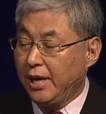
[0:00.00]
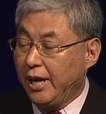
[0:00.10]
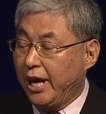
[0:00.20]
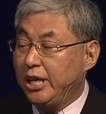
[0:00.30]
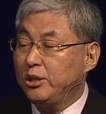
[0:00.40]

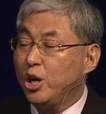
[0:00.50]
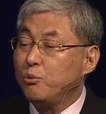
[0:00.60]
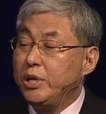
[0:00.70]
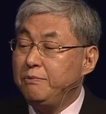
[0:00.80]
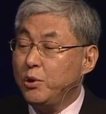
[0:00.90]
And
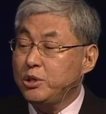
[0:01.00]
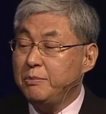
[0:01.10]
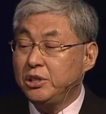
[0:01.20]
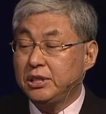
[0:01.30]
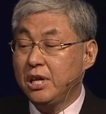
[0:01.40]

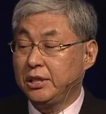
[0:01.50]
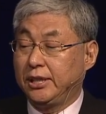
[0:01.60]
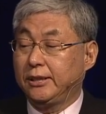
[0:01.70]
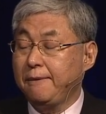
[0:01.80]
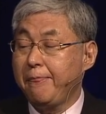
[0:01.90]
reinforcement
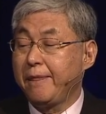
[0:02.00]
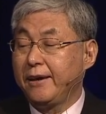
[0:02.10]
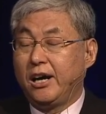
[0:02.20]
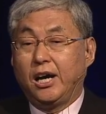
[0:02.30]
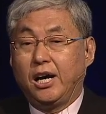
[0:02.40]
learning
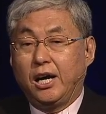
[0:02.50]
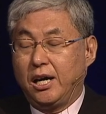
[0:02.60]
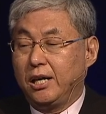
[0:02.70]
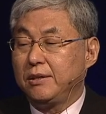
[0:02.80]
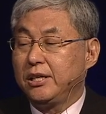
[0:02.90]

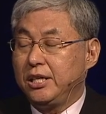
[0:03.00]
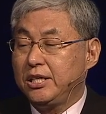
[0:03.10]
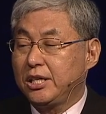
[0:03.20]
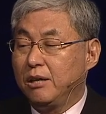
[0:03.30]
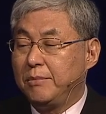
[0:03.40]

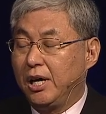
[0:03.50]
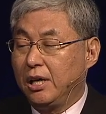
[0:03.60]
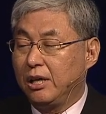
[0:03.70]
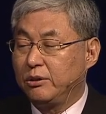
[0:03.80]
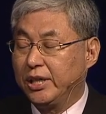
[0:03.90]
is
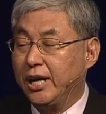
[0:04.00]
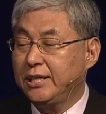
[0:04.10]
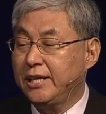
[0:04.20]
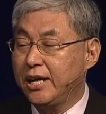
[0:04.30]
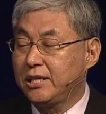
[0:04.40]

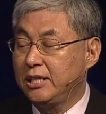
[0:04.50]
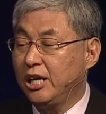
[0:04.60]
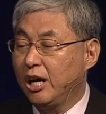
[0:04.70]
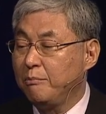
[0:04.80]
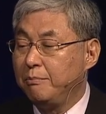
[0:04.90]
regarded as
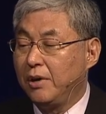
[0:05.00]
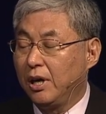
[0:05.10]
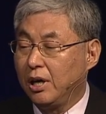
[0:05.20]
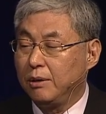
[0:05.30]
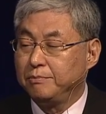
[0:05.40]
the
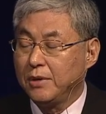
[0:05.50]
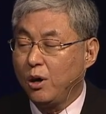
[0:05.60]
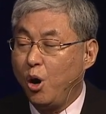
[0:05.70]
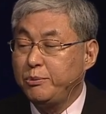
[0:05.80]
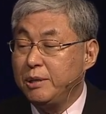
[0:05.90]

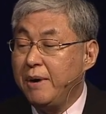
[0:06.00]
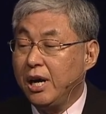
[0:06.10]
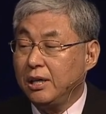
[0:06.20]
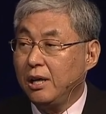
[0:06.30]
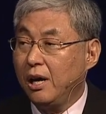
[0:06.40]

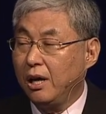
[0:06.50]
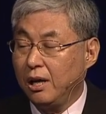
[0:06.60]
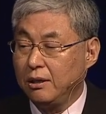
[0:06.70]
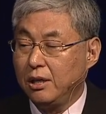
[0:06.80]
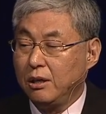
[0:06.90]

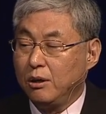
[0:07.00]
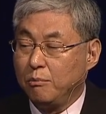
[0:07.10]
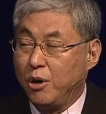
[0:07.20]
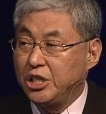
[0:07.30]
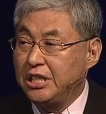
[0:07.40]
optimal
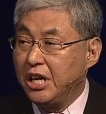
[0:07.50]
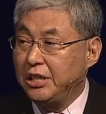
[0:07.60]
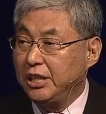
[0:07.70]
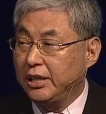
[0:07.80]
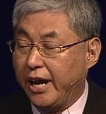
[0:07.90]
machine
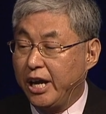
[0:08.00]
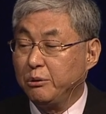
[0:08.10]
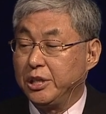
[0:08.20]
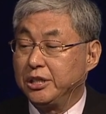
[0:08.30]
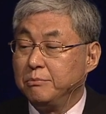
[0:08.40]
learning
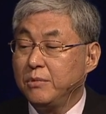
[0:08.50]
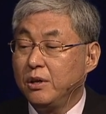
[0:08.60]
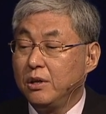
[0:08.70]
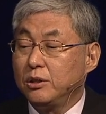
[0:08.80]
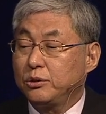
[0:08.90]
algorithm
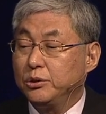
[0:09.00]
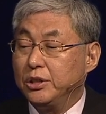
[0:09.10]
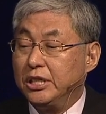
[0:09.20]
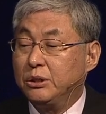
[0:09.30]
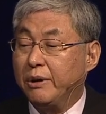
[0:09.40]
to
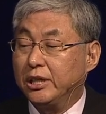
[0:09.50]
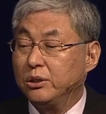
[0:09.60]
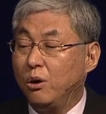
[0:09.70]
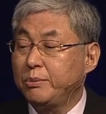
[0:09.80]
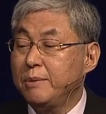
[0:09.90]

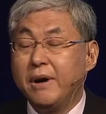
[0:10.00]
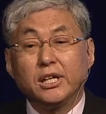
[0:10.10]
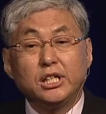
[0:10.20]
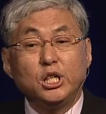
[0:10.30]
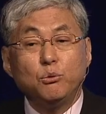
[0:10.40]
interact
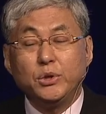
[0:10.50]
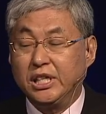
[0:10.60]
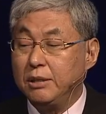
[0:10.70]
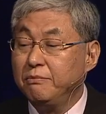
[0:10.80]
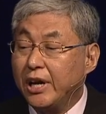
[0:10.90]
optimally with
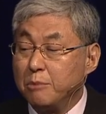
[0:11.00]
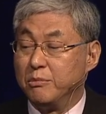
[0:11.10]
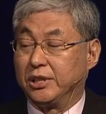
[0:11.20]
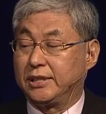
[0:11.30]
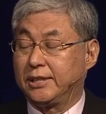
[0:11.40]
the
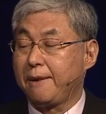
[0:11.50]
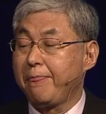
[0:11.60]
environment.